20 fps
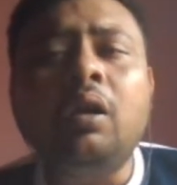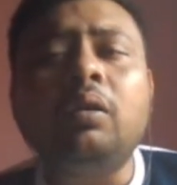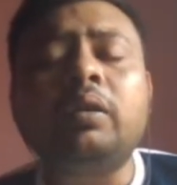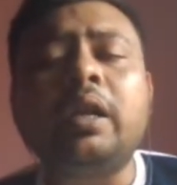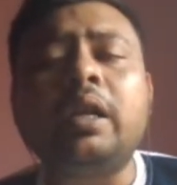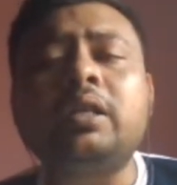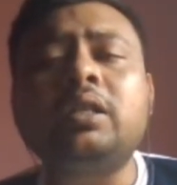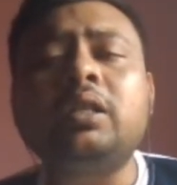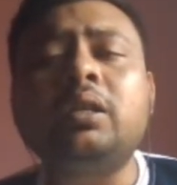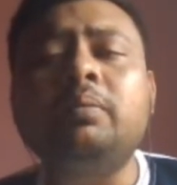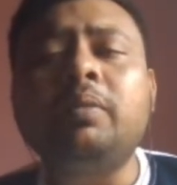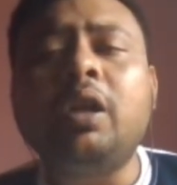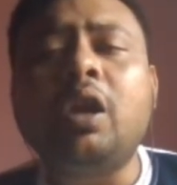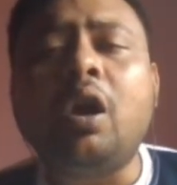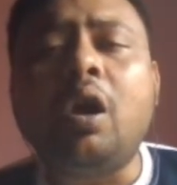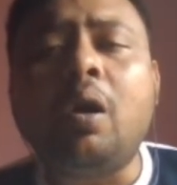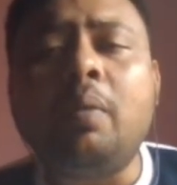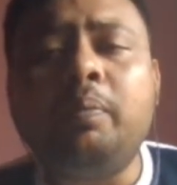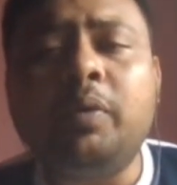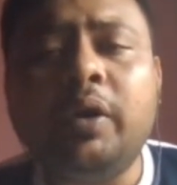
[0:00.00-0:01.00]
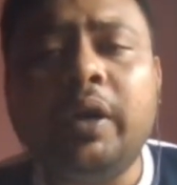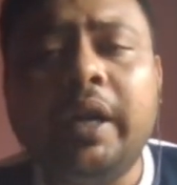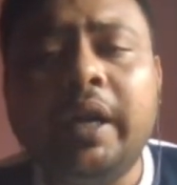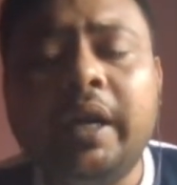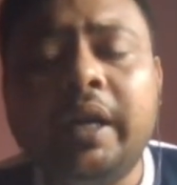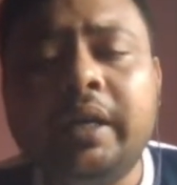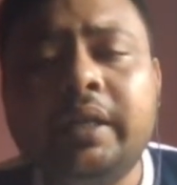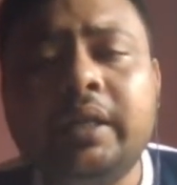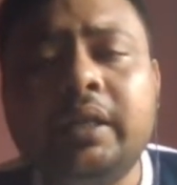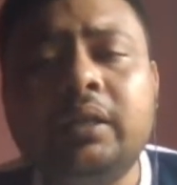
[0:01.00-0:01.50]
crushing my opponent
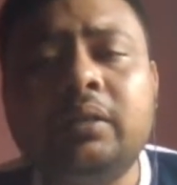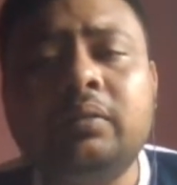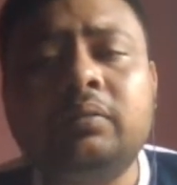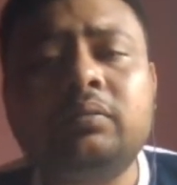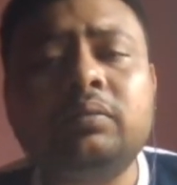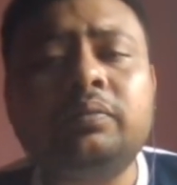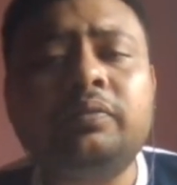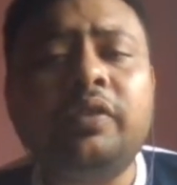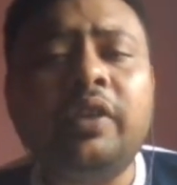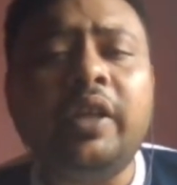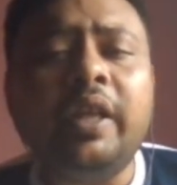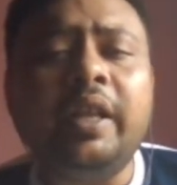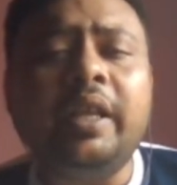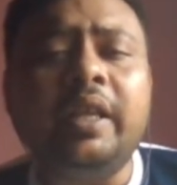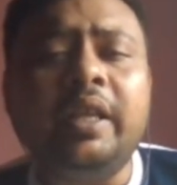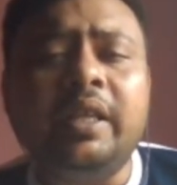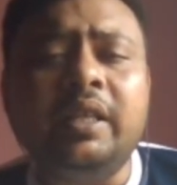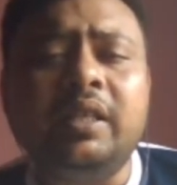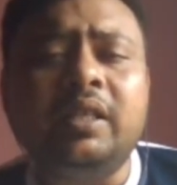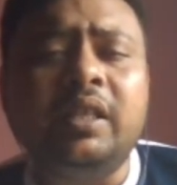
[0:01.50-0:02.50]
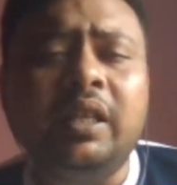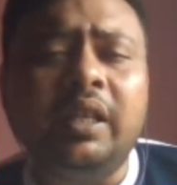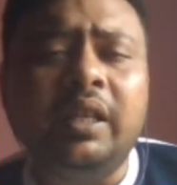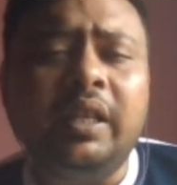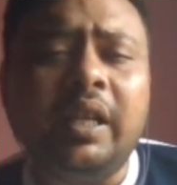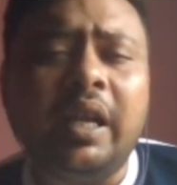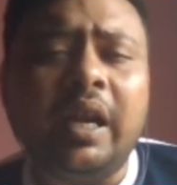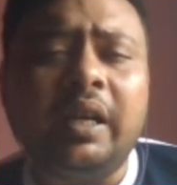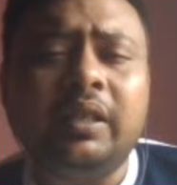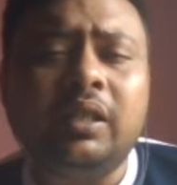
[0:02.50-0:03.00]
very
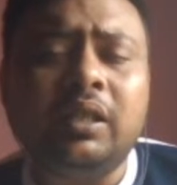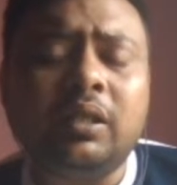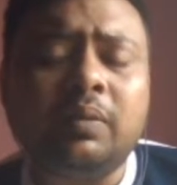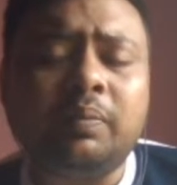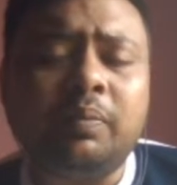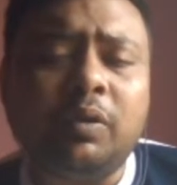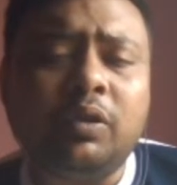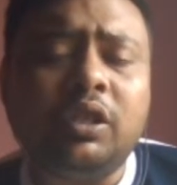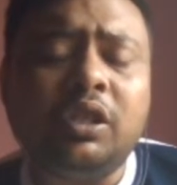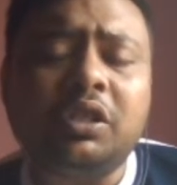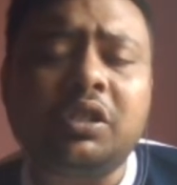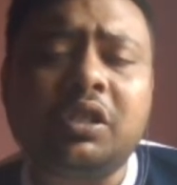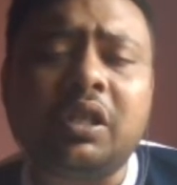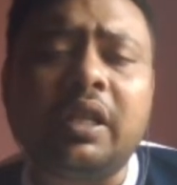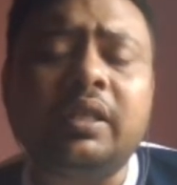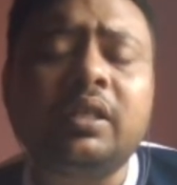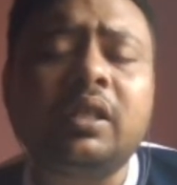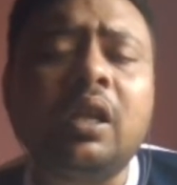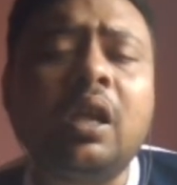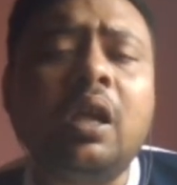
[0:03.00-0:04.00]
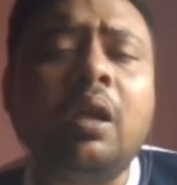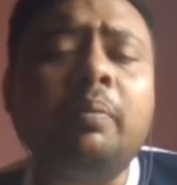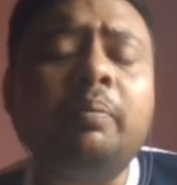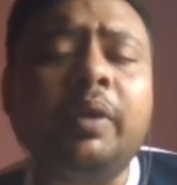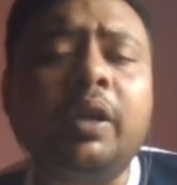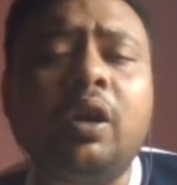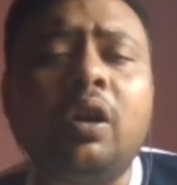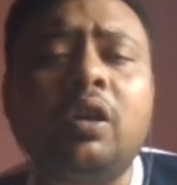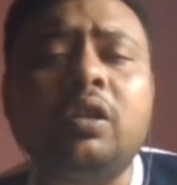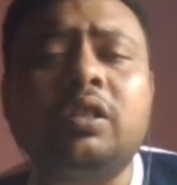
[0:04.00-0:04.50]
easily at this position
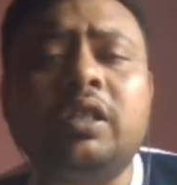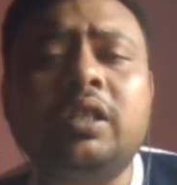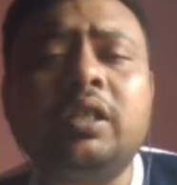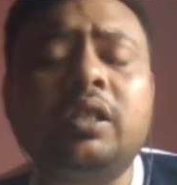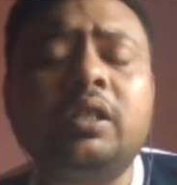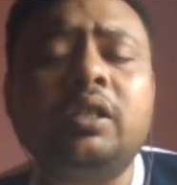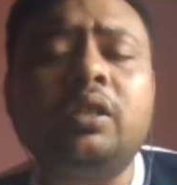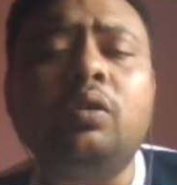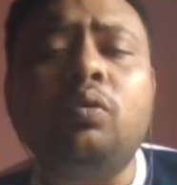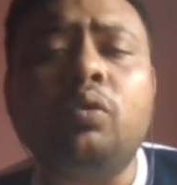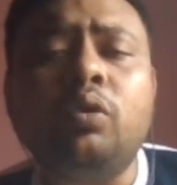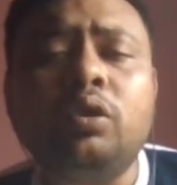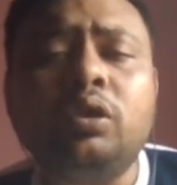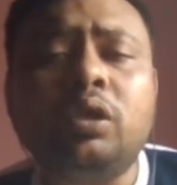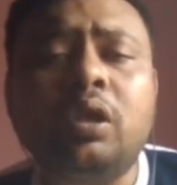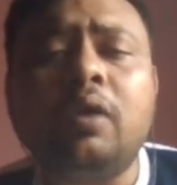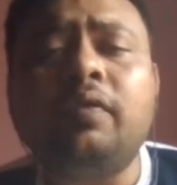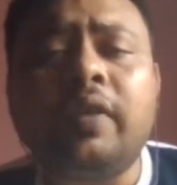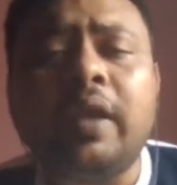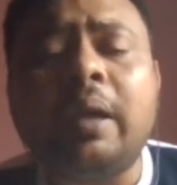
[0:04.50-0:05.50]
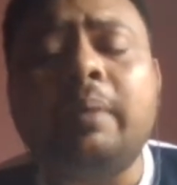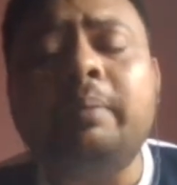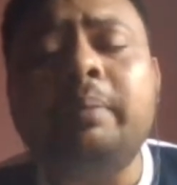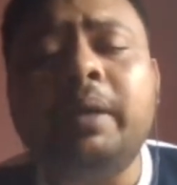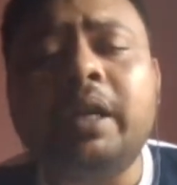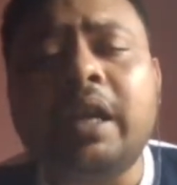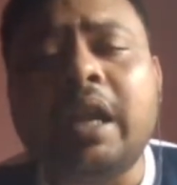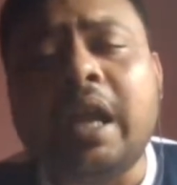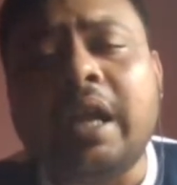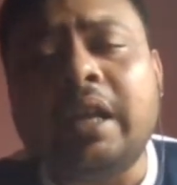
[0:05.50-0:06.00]
because this is the Urusov
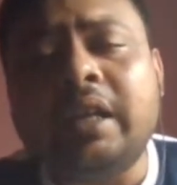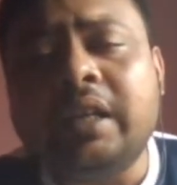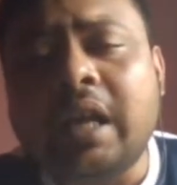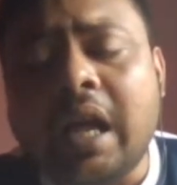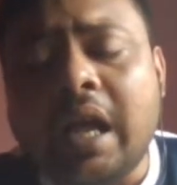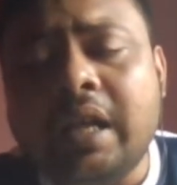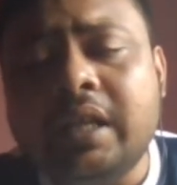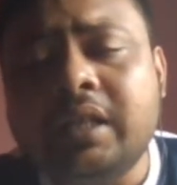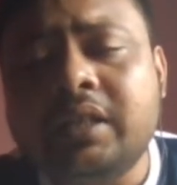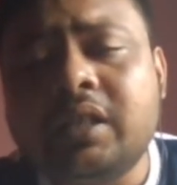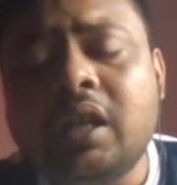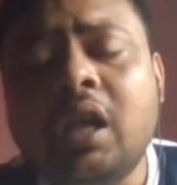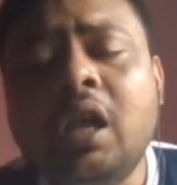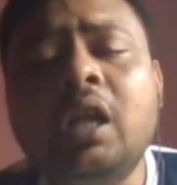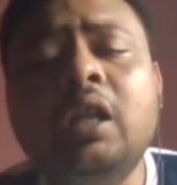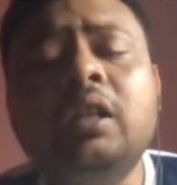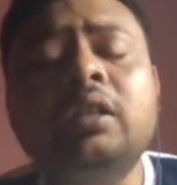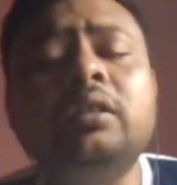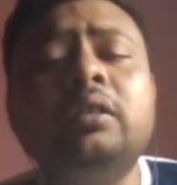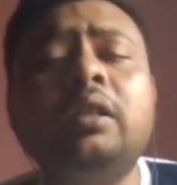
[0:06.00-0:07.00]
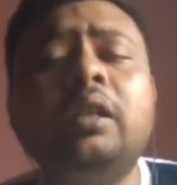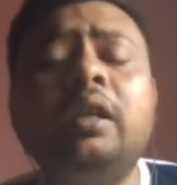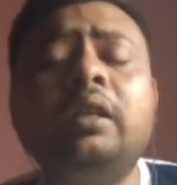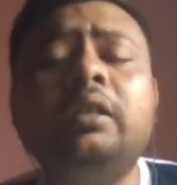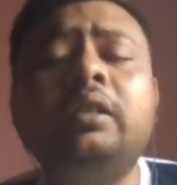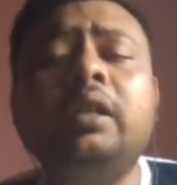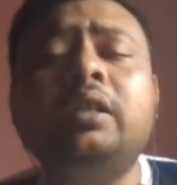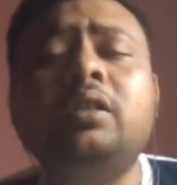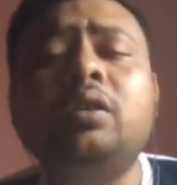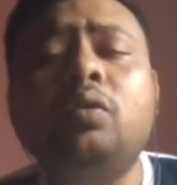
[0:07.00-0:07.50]
gambit line, guys.
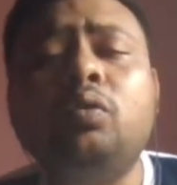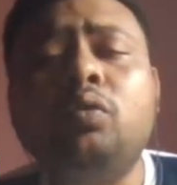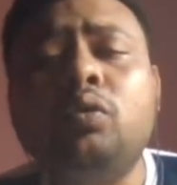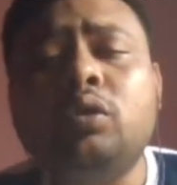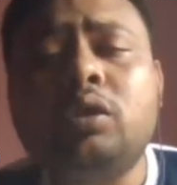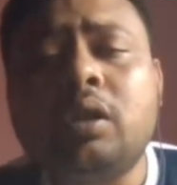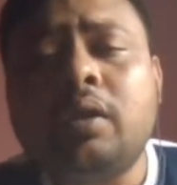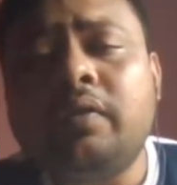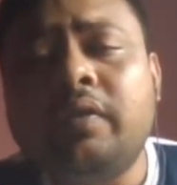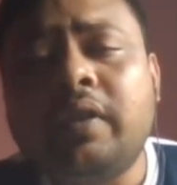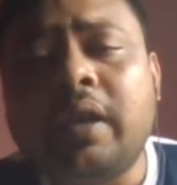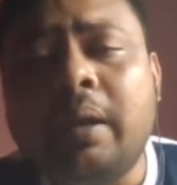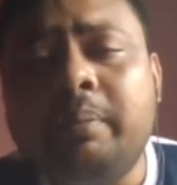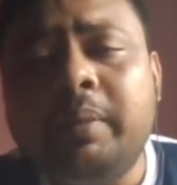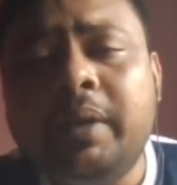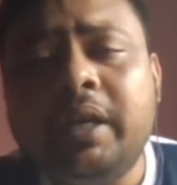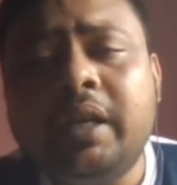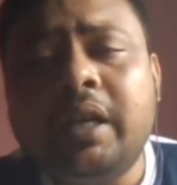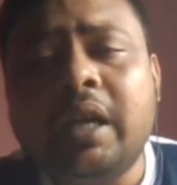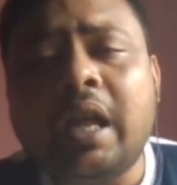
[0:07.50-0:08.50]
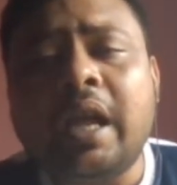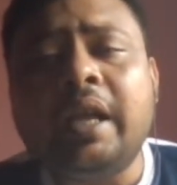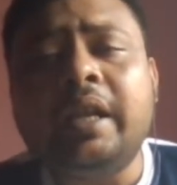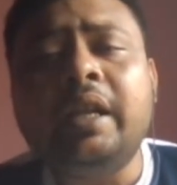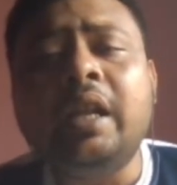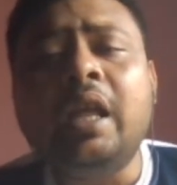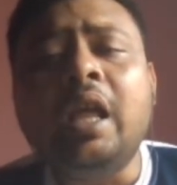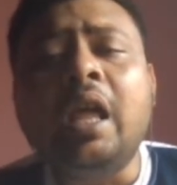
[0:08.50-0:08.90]
There's the Urusov gambit line,